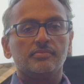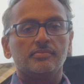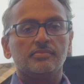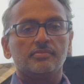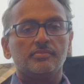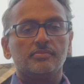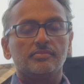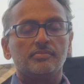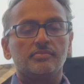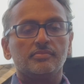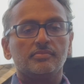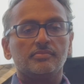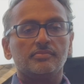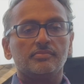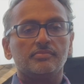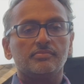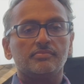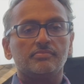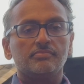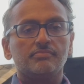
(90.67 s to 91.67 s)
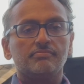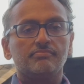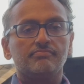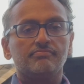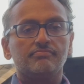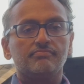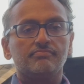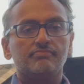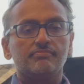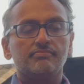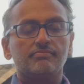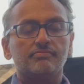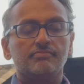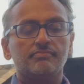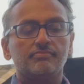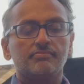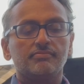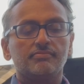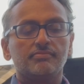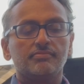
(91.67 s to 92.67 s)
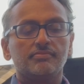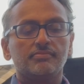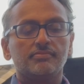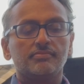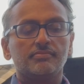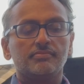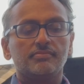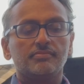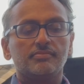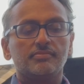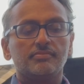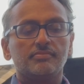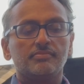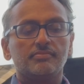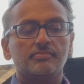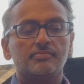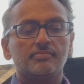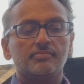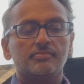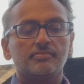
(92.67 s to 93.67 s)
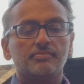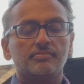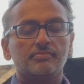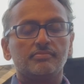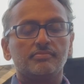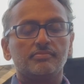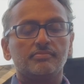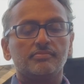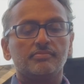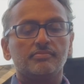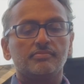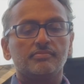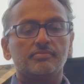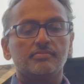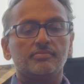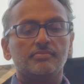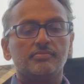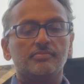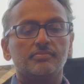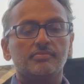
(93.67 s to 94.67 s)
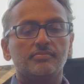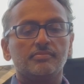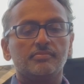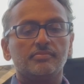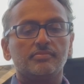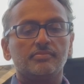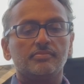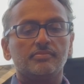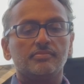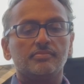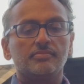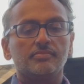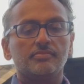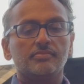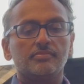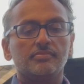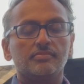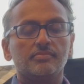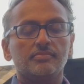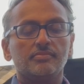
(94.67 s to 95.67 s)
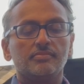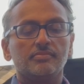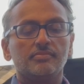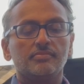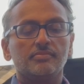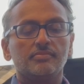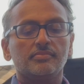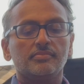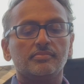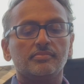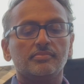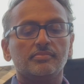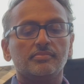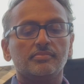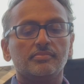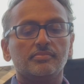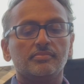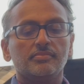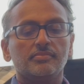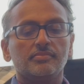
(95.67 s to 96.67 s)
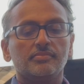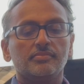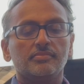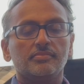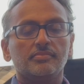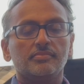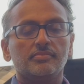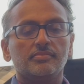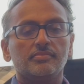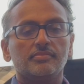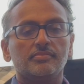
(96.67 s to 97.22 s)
The person shown says nothing.